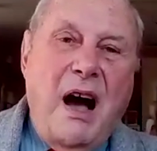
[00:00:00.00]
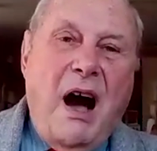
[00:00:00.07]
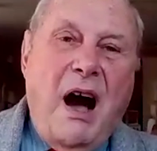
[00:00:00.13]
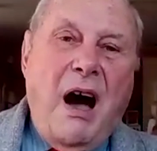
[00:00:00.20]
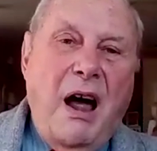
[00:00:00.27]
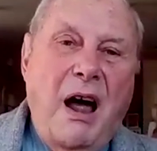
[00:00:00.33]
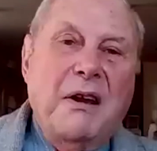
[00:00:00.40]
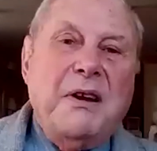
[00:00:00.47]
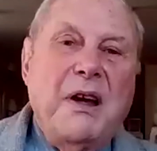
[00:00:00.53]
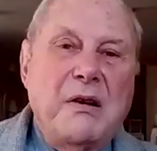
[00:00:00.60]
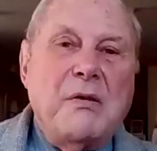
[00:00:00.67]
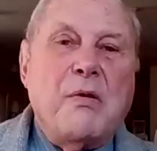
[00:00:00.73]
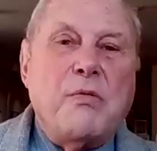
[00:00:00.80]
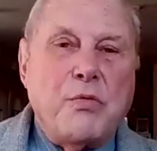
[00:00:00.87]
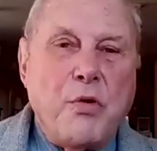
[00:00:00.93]
on
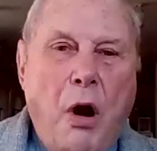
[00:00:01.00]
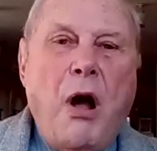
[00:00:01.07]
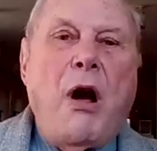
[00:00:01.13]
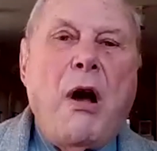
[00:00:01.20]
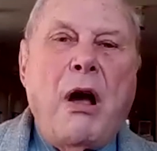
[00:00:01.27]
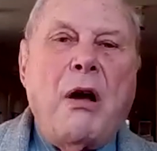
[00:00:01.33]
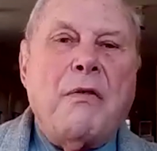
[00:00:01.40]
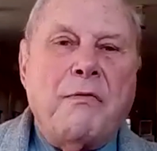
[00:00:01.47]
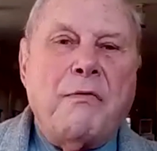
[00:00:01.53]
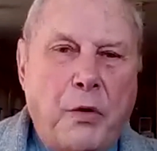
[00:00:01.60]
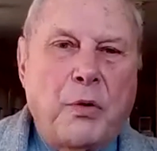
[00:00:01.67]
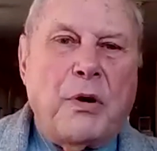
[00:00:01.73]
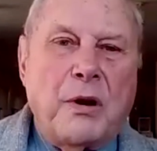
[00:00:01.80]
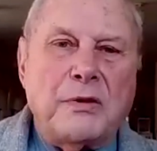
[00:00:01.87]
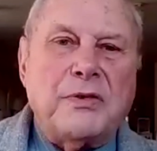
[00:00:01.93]
raw
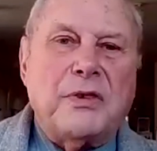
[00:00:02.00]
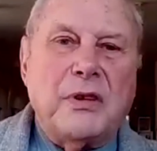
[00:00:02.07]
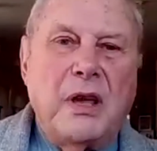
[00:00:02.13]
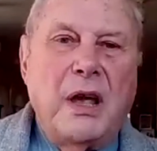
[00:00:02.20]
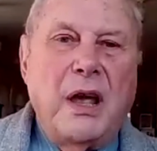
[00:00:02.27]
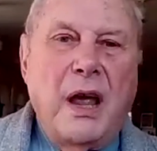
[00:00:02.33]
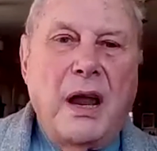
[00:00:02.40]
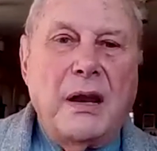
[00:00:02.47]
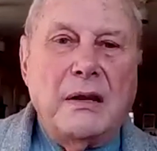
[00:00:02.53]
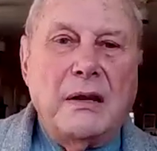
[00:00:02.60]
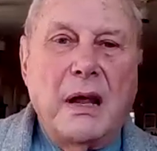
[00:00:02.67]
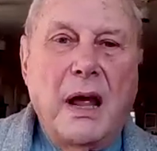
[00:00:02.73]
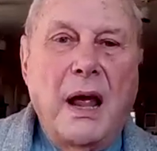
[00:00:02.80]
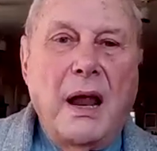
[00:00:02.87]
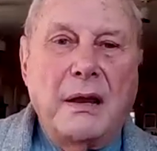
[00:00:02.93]
force and
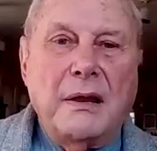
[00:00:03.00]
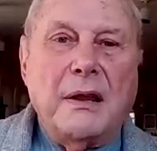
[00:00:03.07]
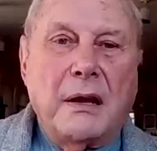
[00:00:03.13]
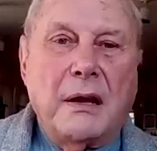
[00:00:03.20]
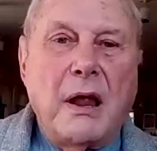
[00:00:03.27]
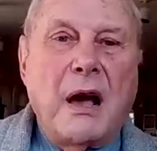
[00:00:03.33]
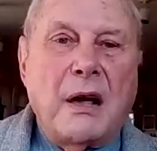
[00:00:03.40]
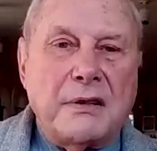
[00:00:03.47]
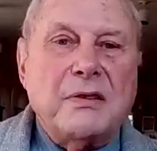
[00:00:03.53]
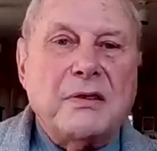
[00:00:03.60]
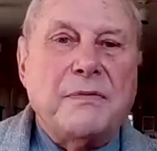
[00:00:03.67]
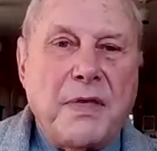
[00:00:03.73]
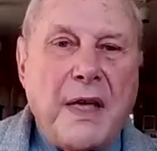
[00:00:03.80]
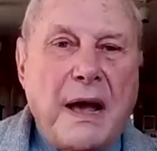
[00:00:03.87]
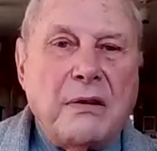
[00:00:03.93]
the loss
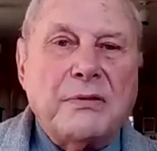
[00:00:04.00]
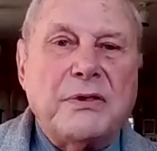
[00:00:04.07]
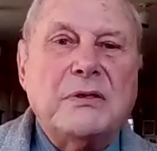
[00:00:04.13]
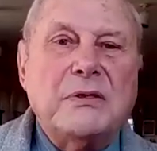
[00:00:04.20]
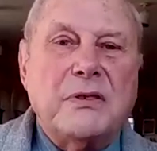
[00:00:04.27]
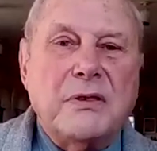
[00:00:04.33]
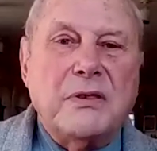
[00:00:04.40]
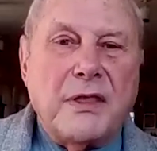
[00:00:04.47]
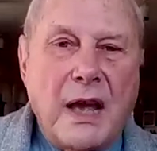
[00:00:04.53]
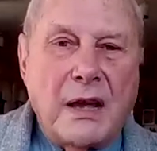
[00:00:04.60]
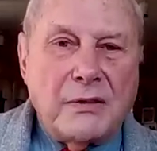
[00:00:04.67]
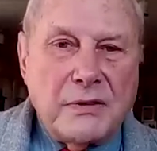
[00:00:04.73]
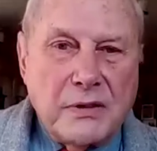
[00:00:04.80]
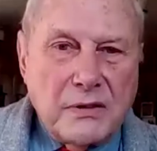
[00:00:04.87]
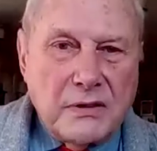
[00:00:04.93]
of thousands and
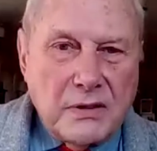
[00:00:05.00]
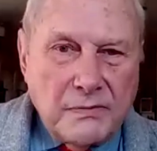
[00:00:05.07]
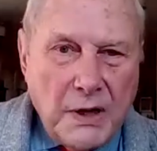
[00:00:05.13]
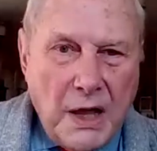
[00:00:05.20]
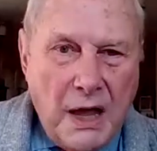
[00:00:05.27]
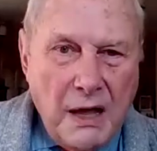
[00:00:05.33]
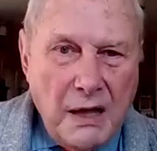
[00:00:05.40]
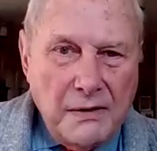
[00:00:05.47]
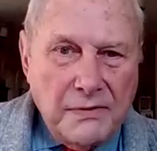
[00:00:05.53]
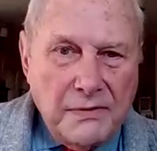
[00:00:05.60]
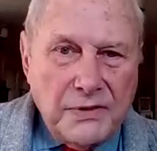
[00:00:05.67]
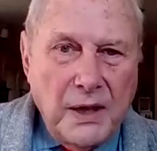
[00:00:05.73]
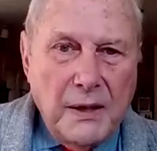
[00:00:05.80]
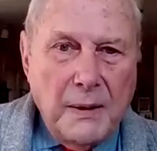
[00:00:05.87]
thousands of lives,